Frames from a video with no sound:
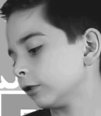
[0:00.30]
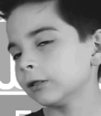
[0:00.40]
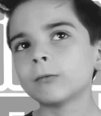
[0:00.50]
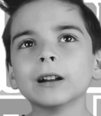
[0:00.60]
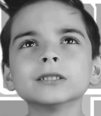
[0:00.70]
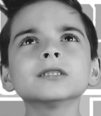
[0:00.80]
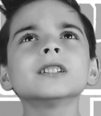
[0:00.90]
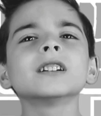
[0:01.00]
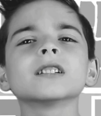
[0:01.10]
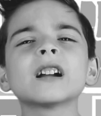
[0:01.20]
Why does
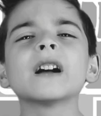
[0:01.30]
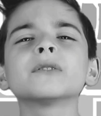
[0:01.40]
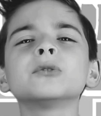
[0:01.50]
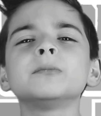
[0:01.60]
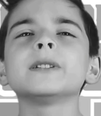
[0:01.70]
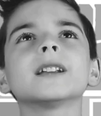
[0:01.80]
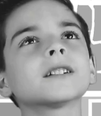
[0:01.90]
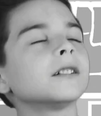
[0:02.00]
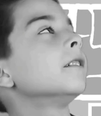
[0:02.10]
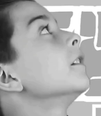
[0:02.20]
there have to be like a